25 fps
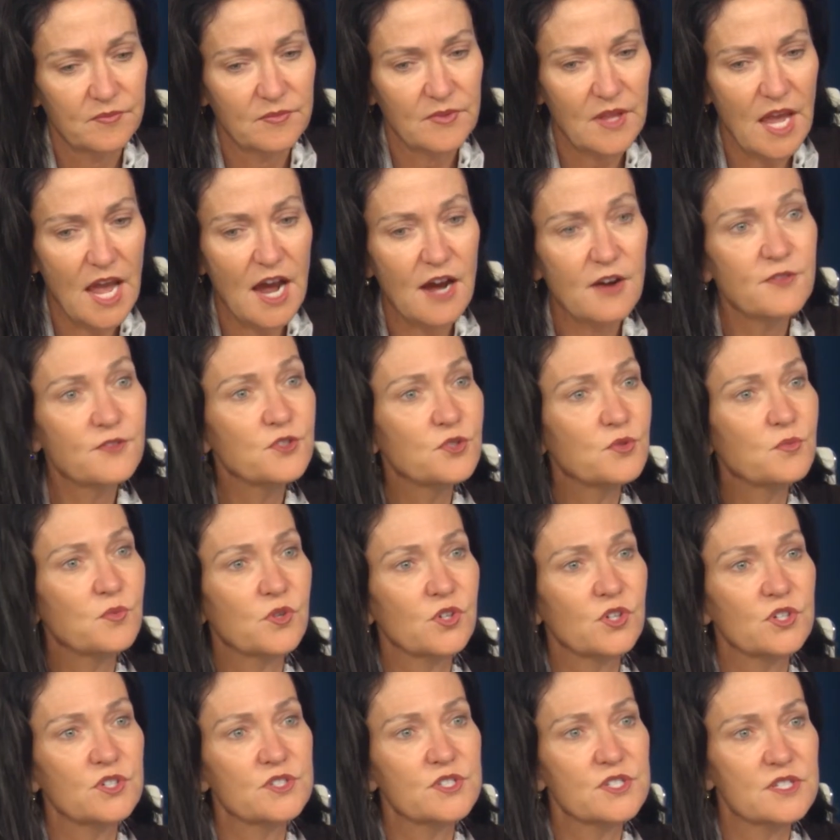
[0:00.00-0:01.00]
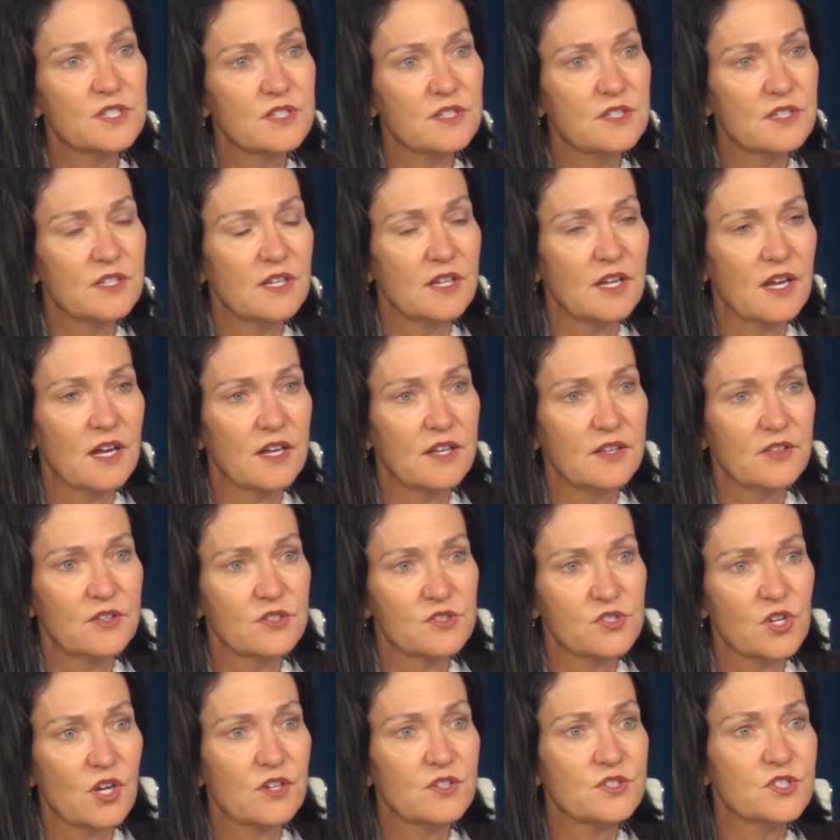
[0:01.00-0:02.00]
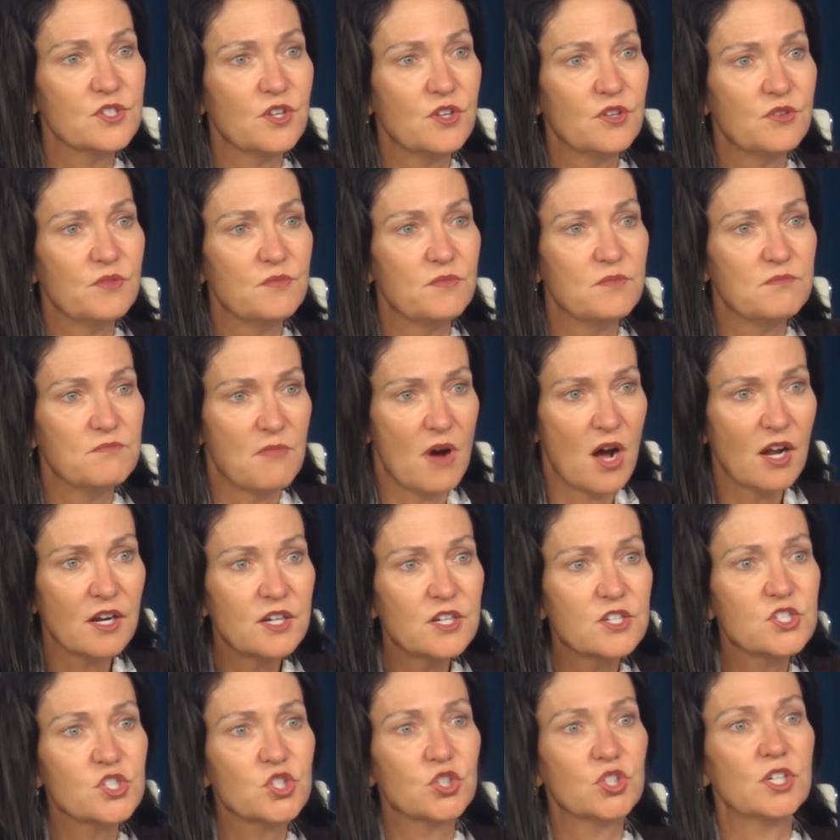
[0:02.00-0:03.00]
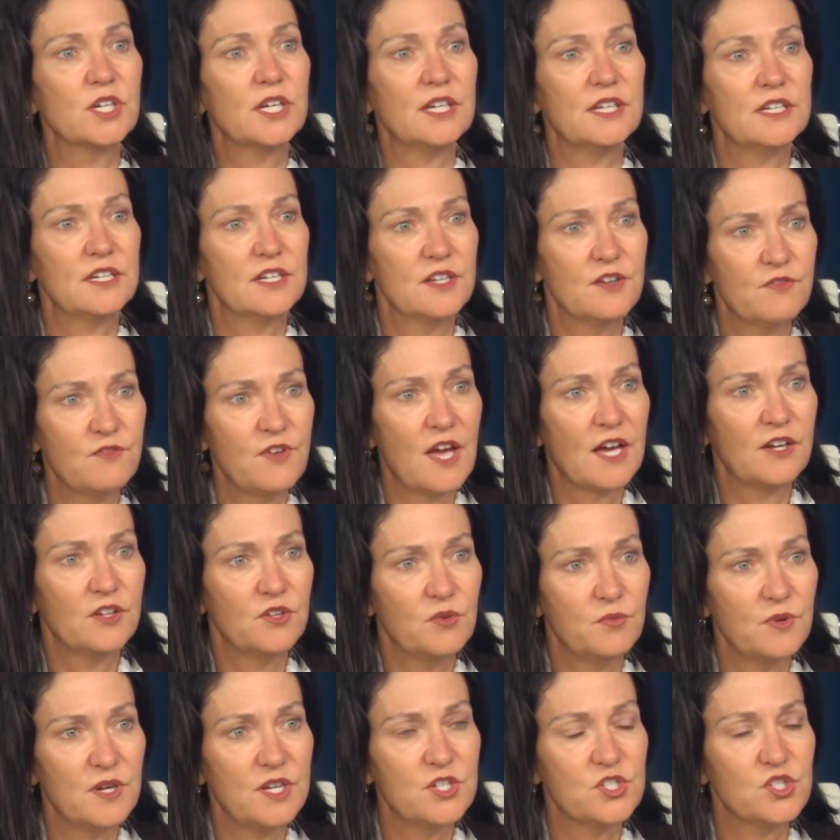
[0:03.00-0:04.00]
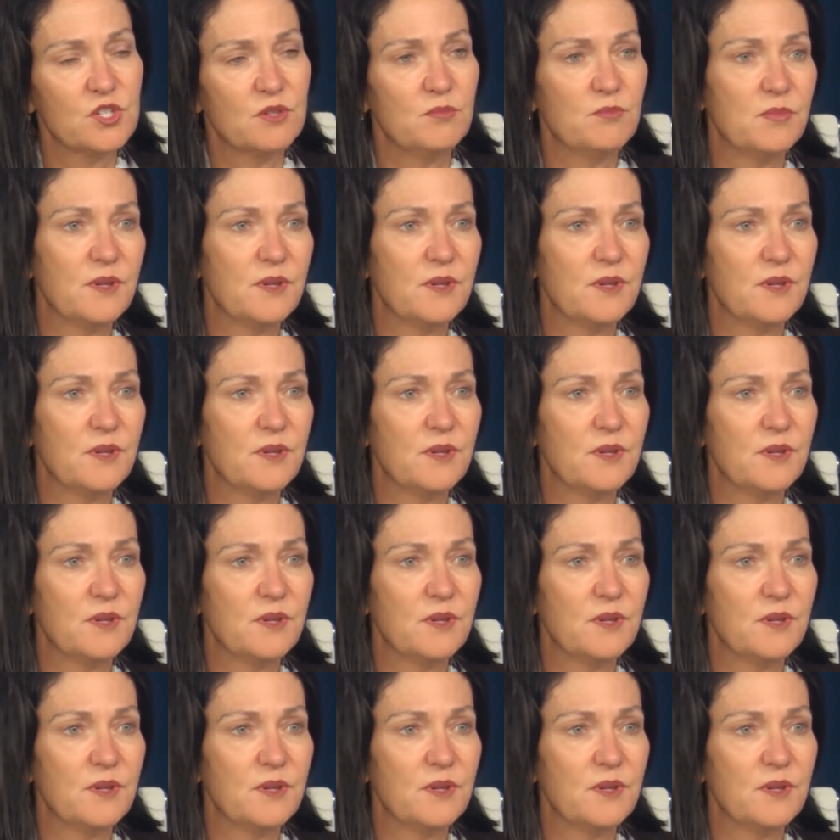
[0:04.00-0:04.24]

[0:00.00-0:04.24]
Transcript: Afterwards, there's also monitoring and evaluation,